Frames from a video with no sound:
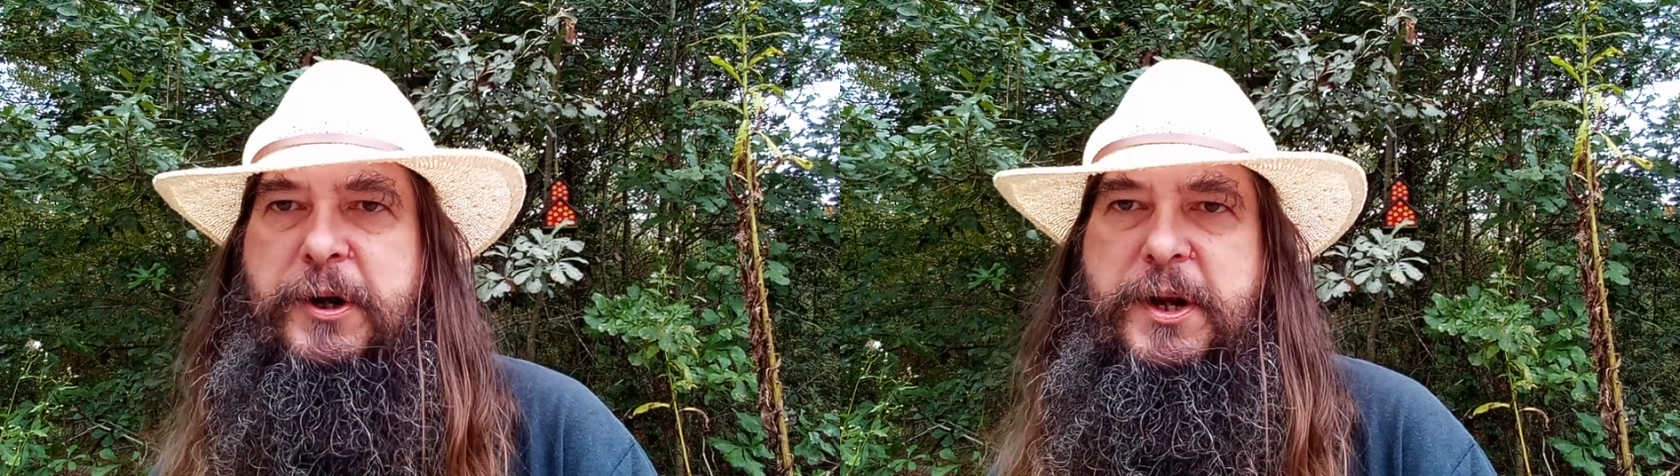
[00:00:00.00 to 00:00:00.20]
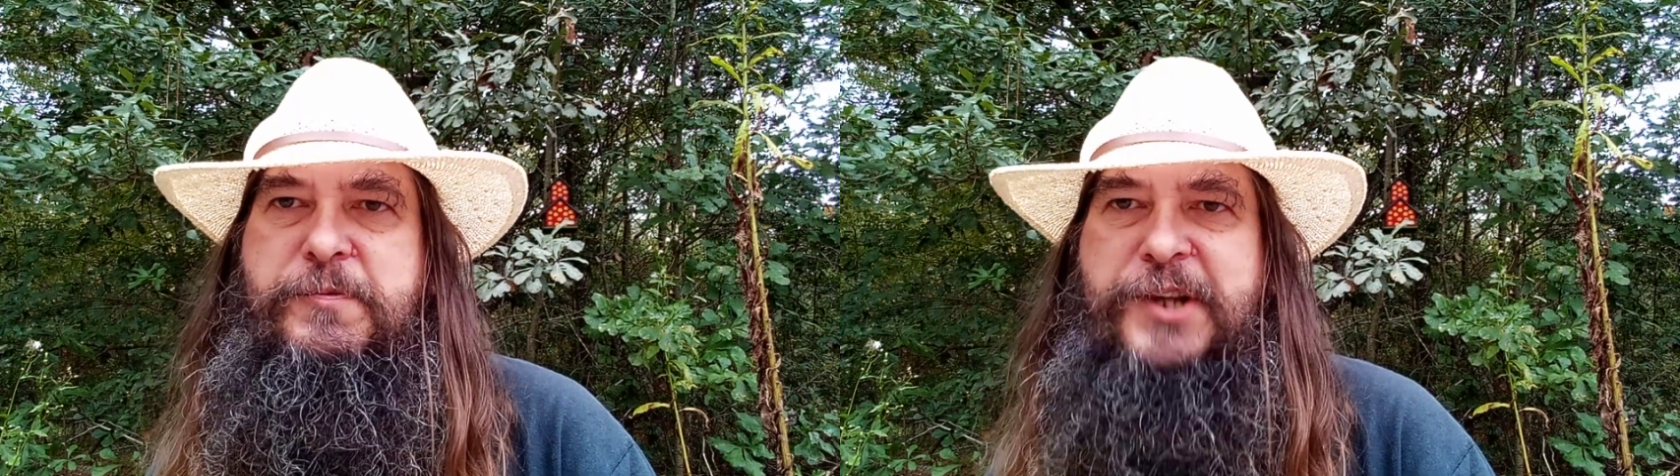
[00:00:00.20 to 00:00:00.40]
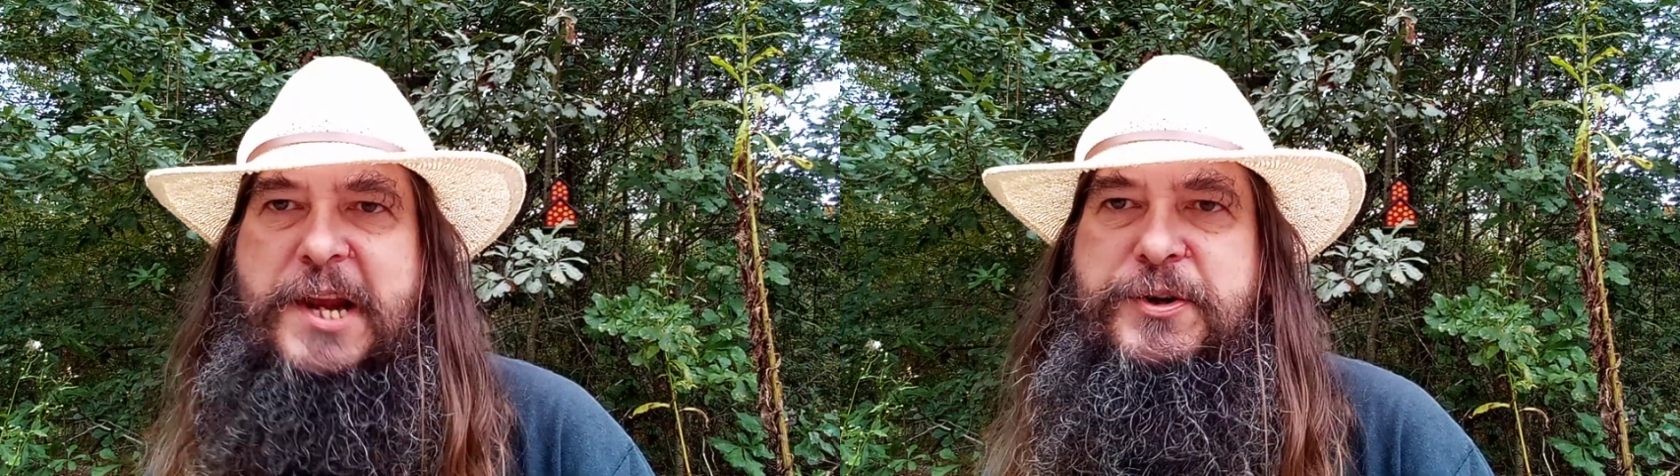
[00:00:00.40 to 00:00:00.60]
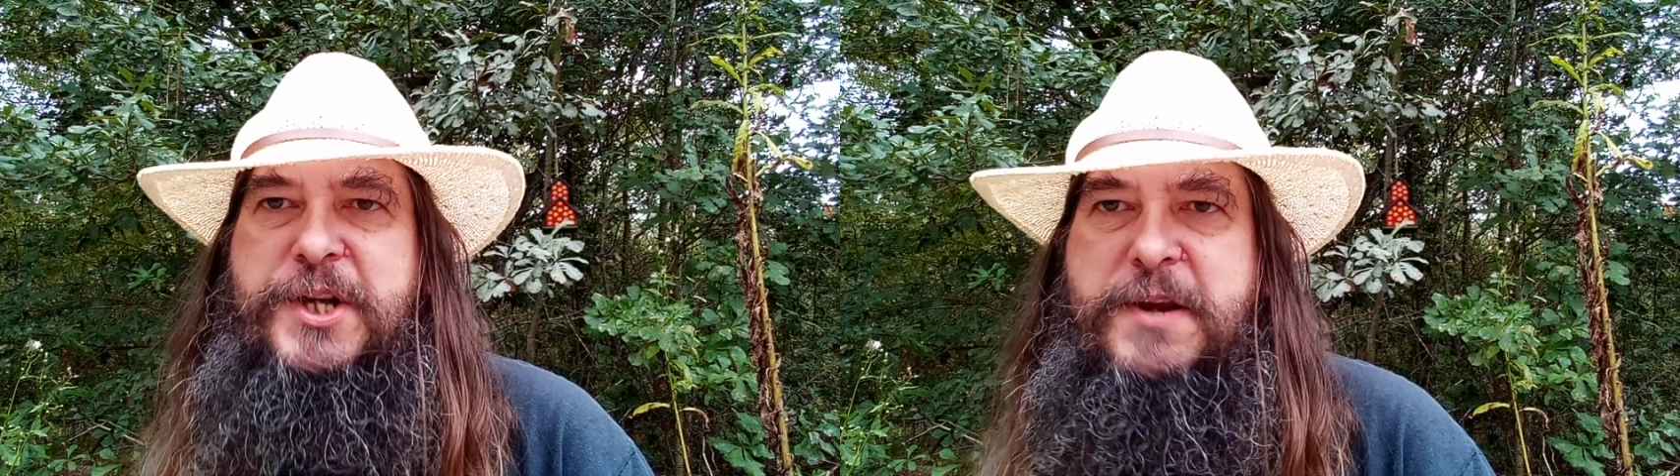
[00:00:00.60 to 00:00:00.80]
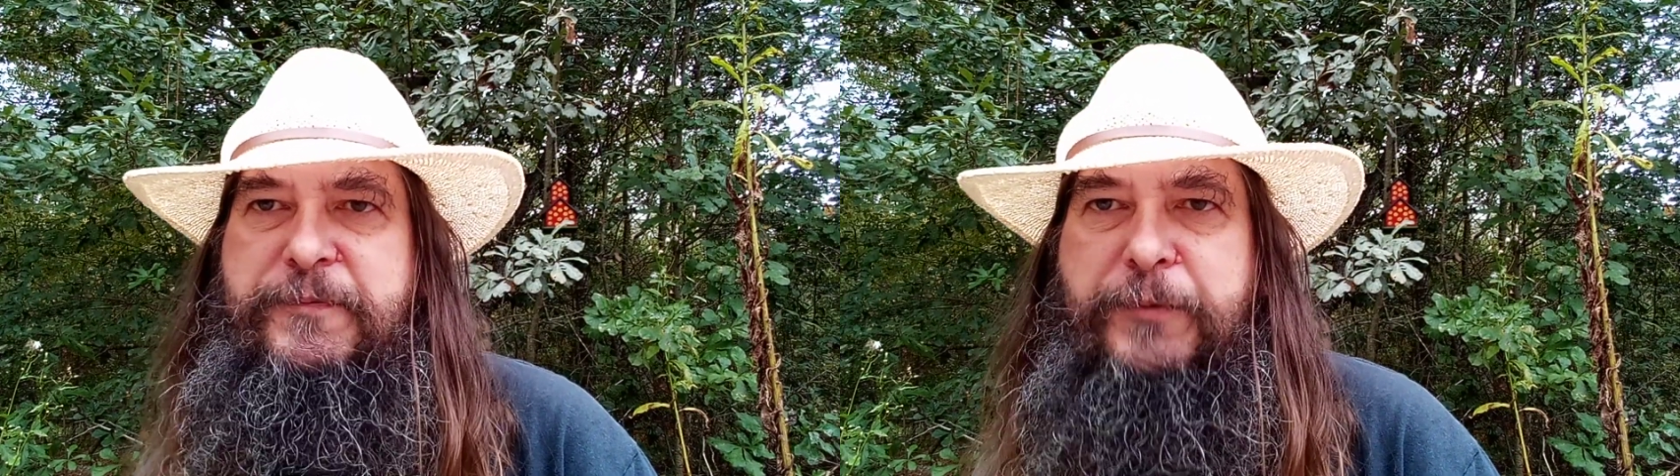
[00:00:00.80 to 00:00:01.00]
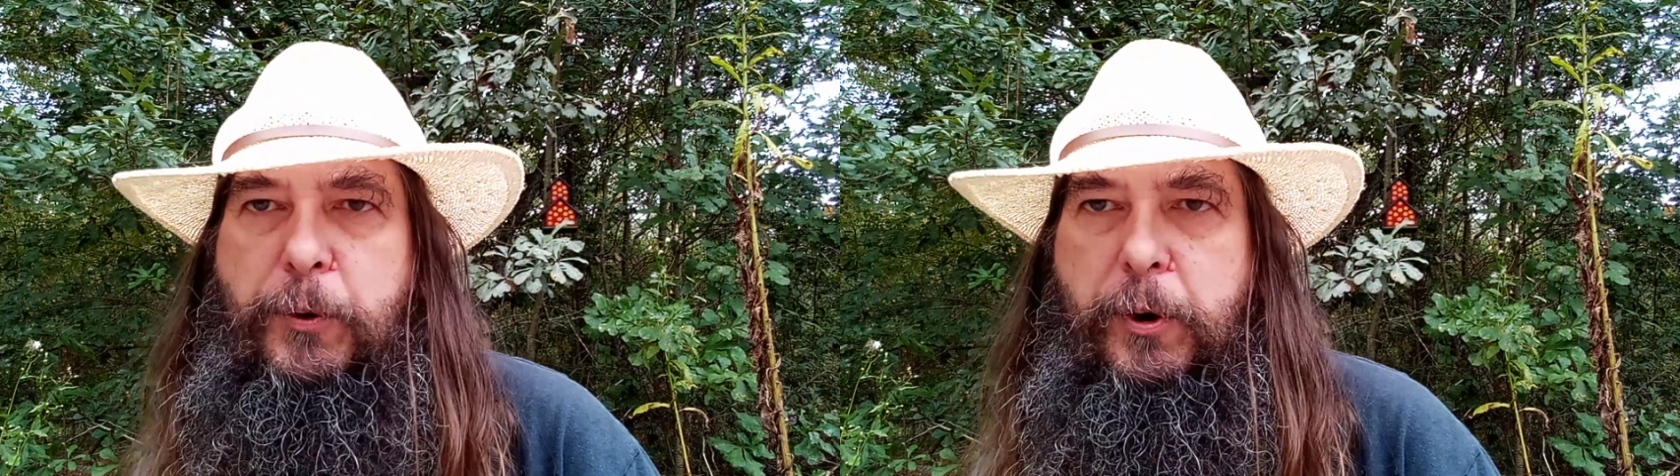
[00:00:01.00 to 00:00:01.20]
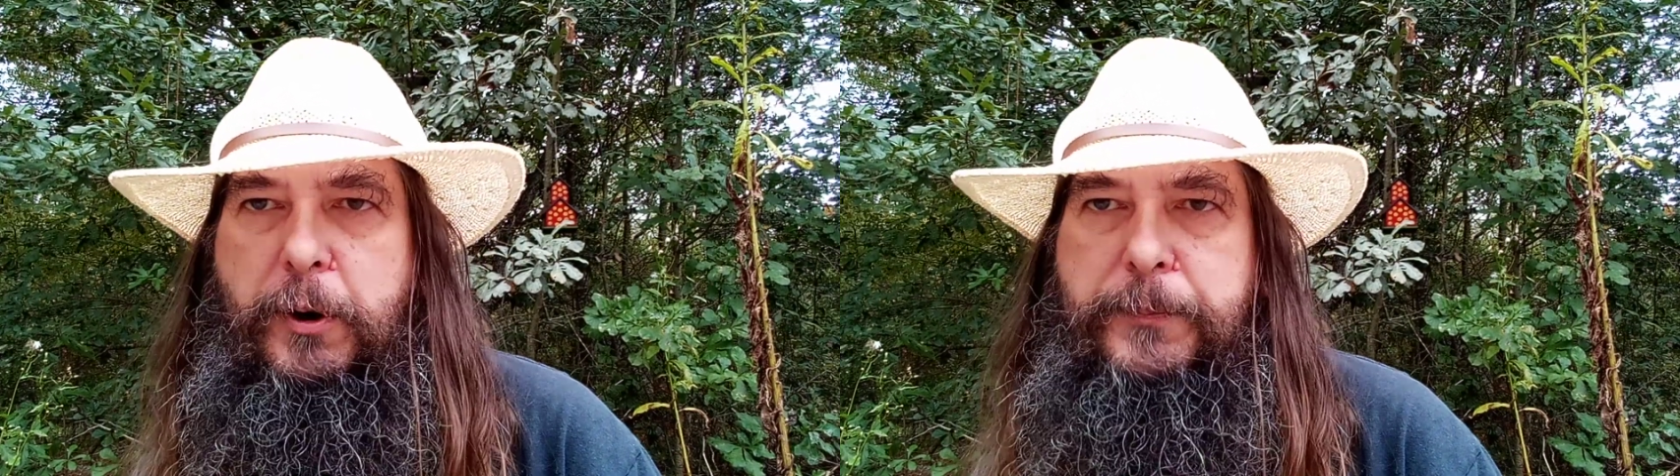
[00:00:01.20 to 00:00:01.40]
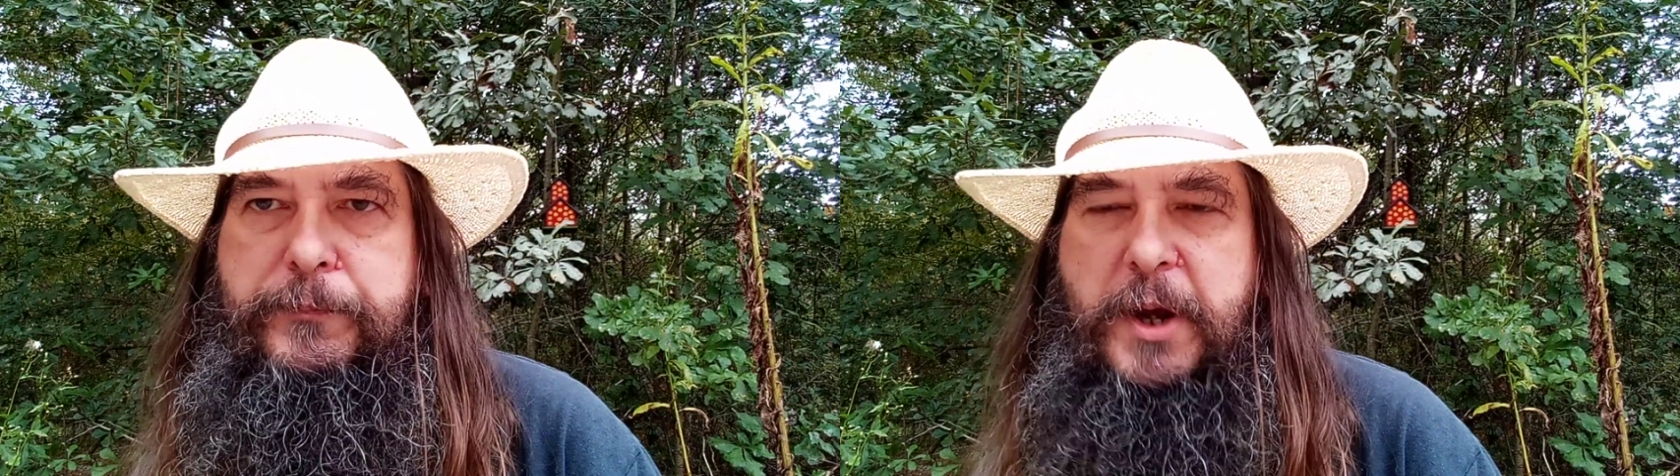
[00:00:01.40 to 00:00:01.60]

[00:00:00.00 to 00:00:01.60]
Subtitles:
on it was NT4,